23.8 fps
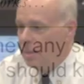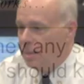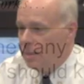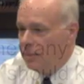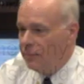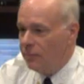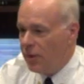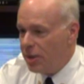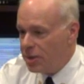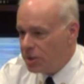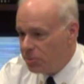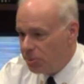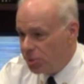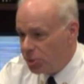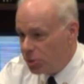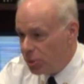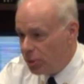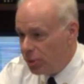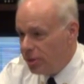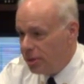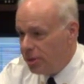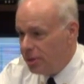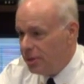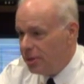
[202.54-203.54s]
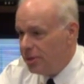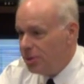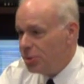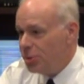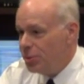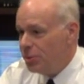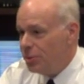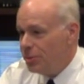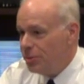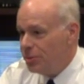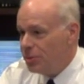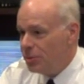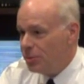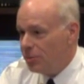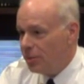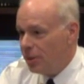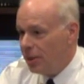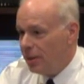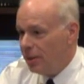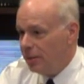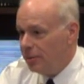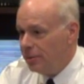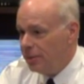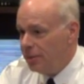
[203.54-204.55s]
The vast majority of the issues
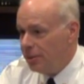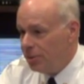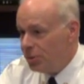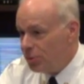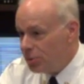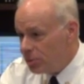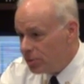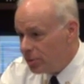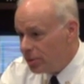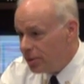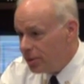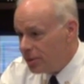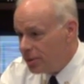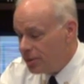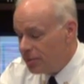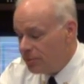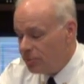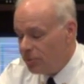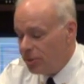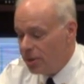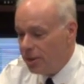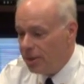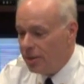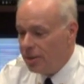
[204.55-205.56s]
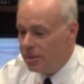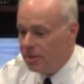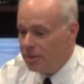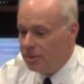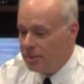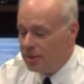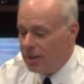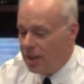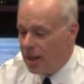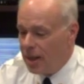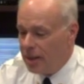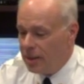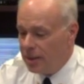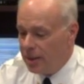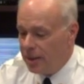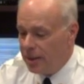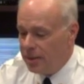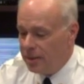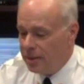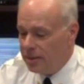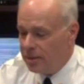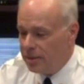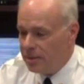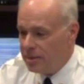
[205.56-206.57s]
around injuries related to
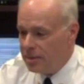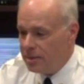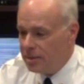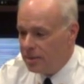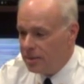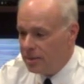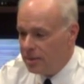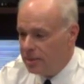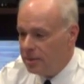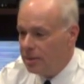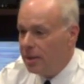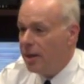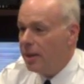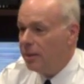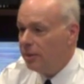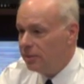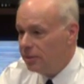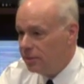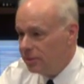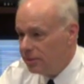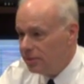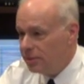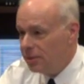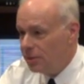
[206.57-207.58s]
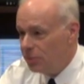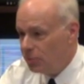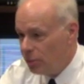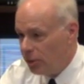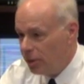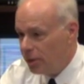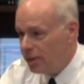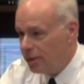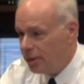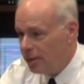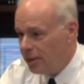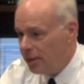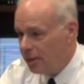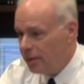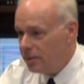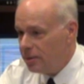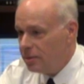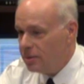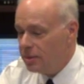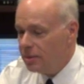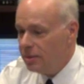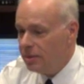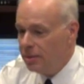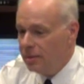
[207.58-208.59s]
lighting is the ladders and working in
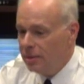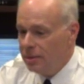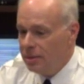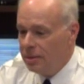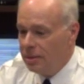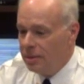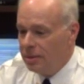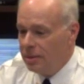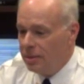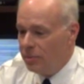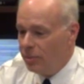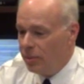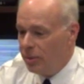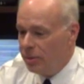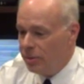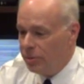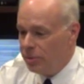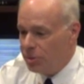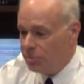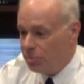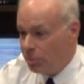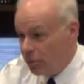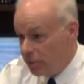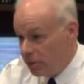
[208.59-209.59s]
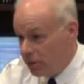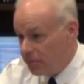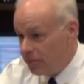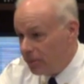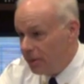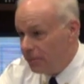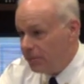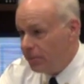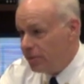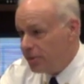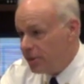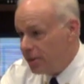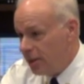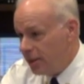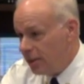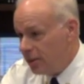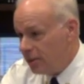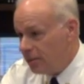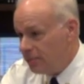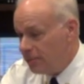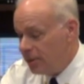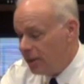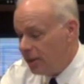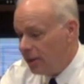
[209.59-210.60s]
heights, whether it's putting them up or taking
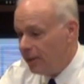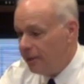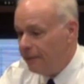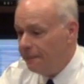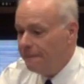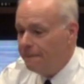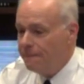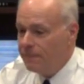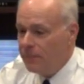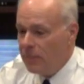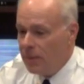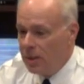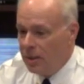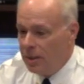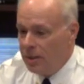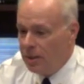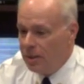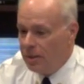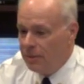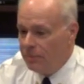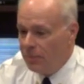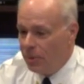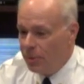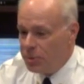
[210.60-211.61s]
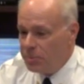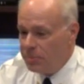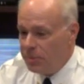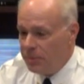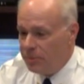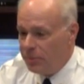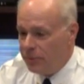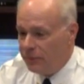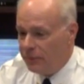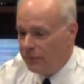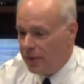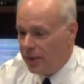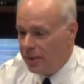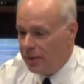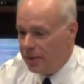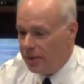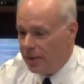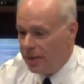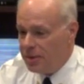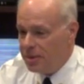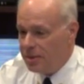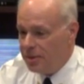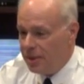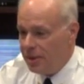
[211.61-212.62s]
them down. Most people find a
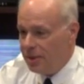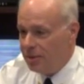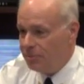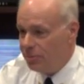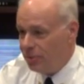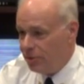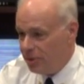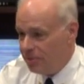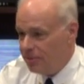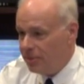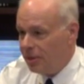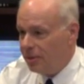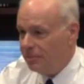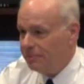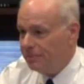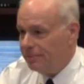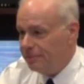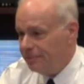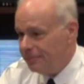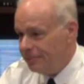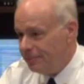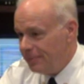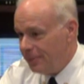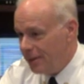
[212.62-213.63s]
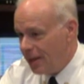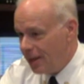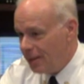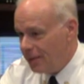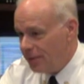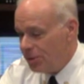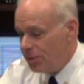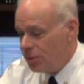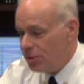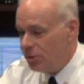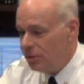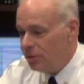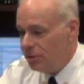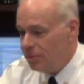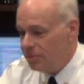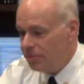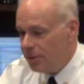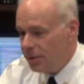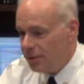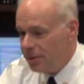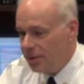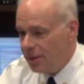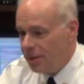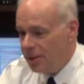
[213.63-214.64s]
nice day to put them up, not an issue,
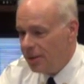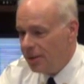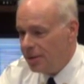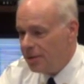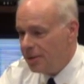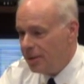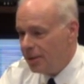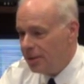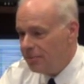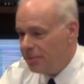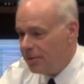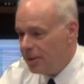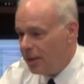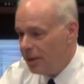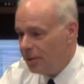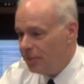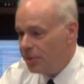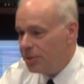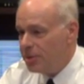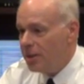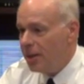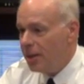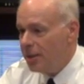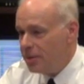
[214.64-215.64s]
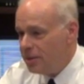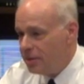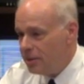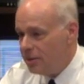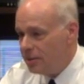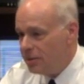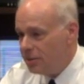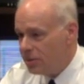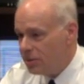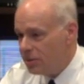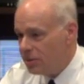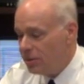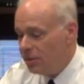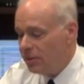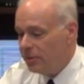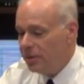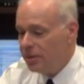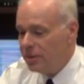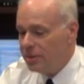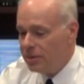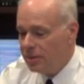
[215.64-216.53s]
but then they take them down when it's icy and snowy.